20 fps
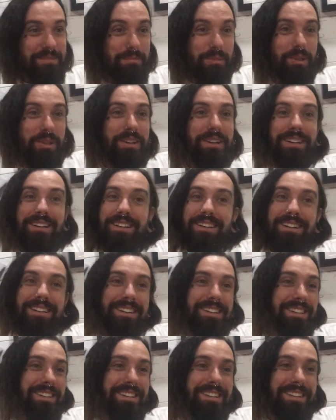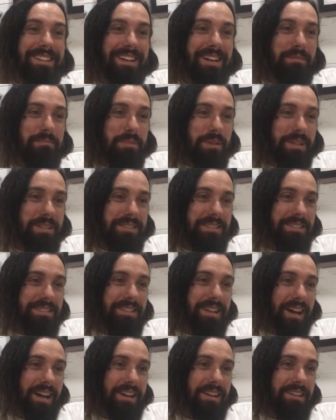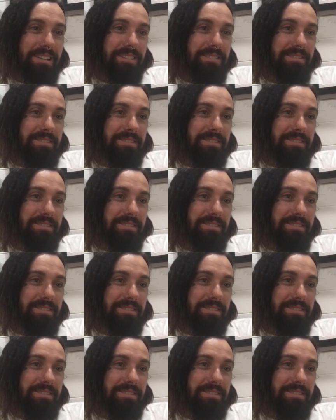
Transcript: but that place is dire.